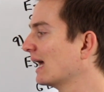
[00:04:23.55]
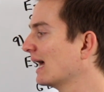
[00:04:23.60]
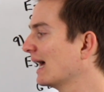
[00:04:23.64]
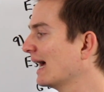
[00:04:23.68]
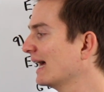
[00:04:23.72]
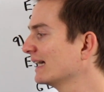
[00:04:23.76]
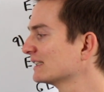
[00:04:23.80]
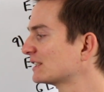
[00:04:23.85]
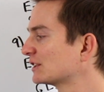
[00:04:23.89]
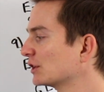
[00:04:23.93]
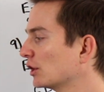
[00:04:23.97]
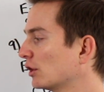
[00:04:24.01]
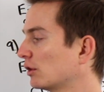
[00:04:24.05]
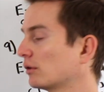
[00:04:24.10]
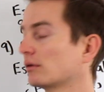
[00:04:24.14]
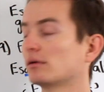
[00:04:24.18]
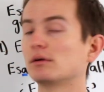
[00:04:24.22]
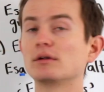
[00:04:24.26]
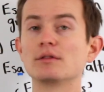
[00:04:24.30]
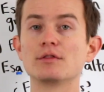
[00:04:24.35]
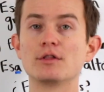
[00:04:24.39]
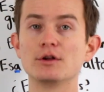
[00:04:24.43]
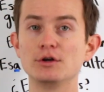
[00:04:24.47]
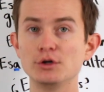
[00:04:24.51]
Eso,
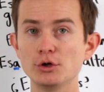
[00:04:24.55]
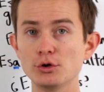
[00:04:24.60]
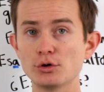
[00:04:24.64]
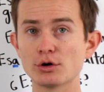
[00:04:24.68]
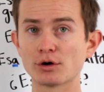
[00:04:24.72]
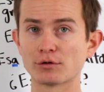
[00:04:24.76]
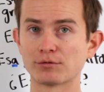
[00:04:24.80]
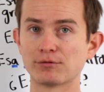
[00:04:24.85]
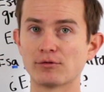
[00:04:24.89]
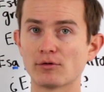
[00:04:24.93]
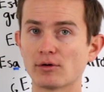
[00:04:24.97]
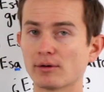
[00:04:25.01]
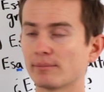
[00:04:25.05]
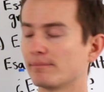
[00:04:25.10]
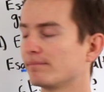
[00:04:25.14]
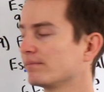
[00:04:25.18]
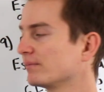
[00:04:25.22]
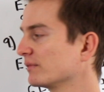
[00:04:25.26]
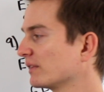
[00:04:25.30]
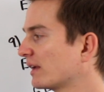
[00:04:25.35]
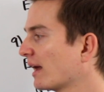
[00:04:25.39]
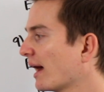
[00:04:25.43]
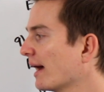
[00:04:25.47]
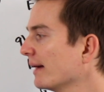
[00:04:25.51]
the neuter form,
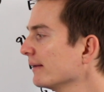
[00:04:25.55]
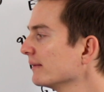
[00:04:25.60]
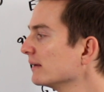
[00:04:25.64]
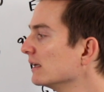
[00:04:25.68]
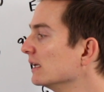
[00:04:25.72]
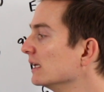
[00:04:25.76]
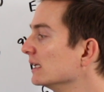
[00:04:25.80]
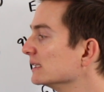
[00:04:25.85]
okay?